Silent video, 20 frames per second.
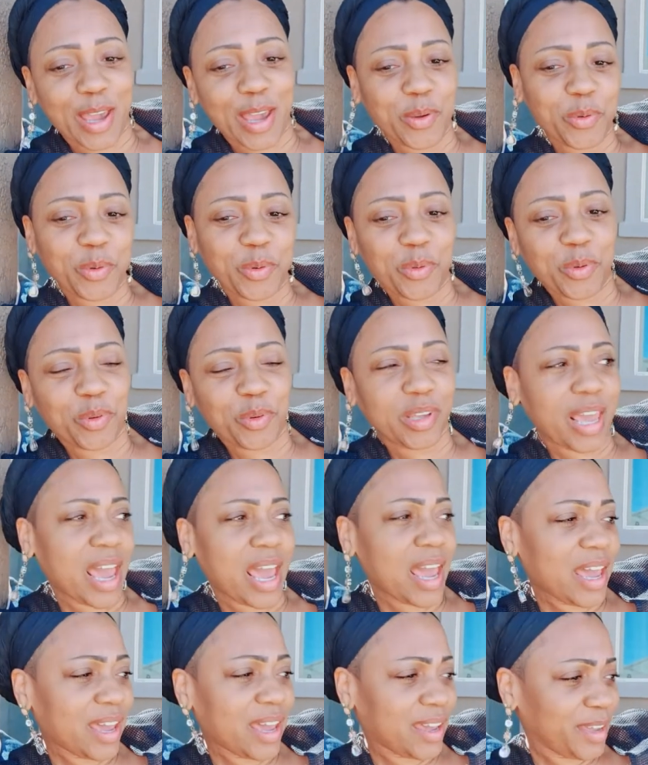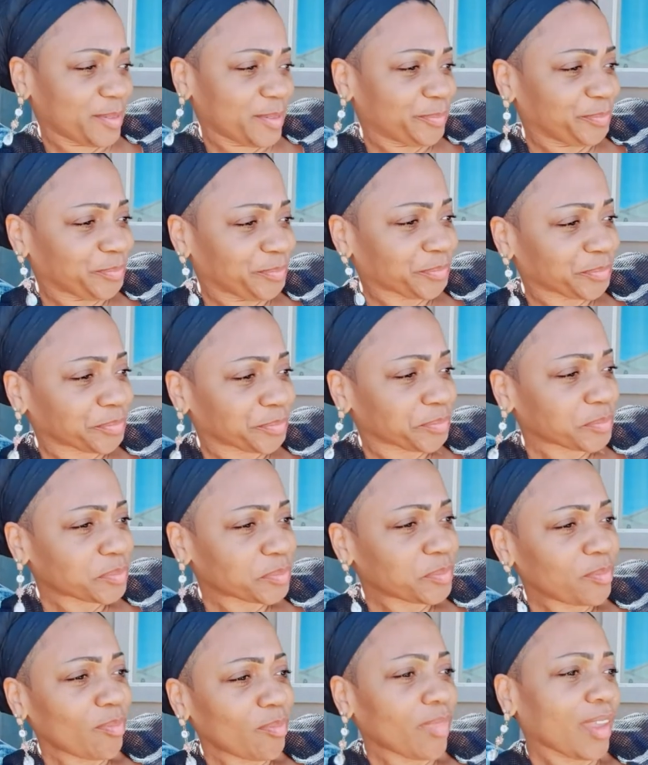oh yay,
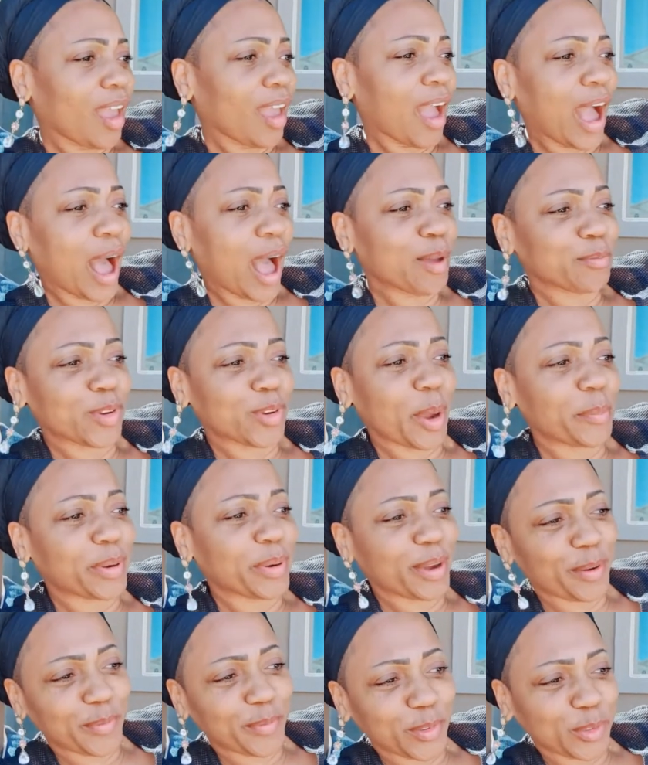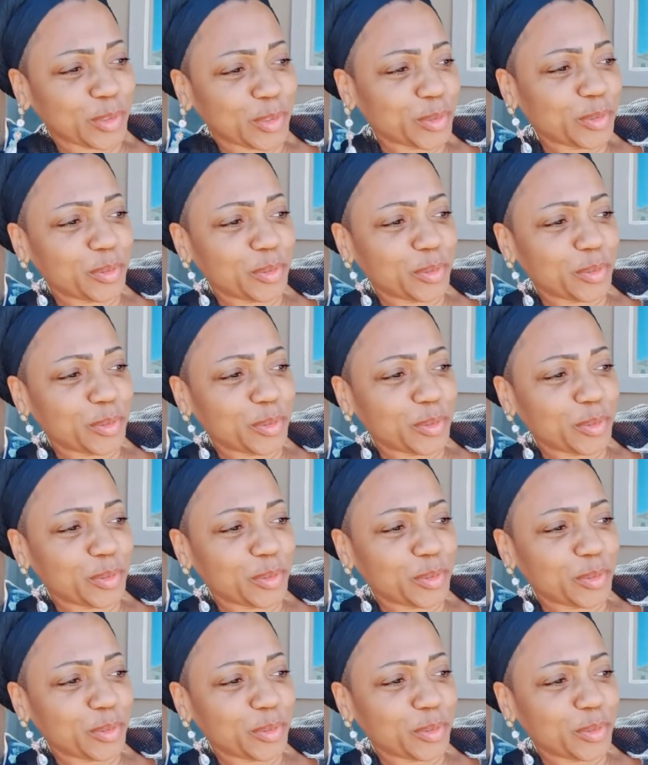I'm dropping off. Ooh,